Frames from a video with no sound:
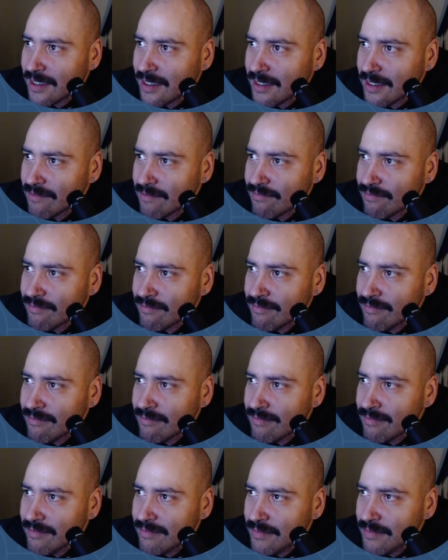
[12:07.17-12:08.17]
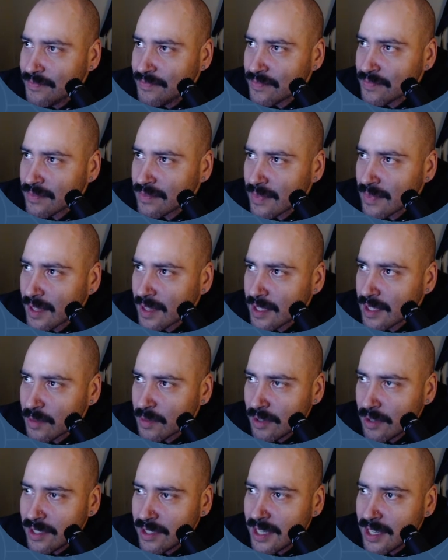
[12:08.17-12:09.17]
It's probably
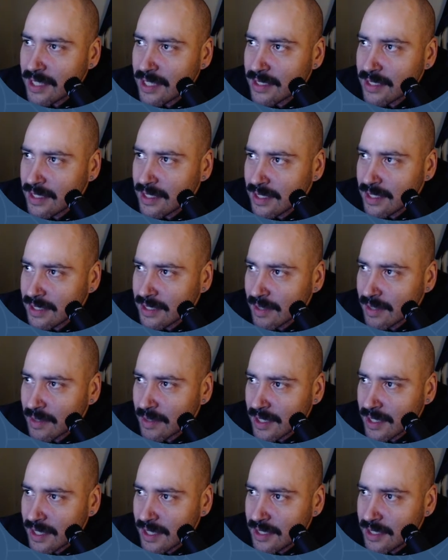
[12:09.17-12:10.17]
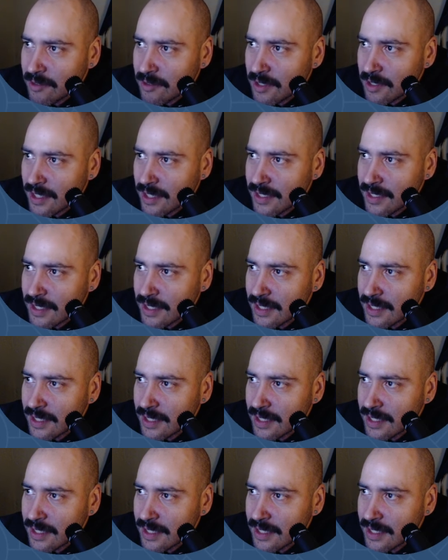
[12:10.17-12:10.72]
nested in something. I didn't realize it.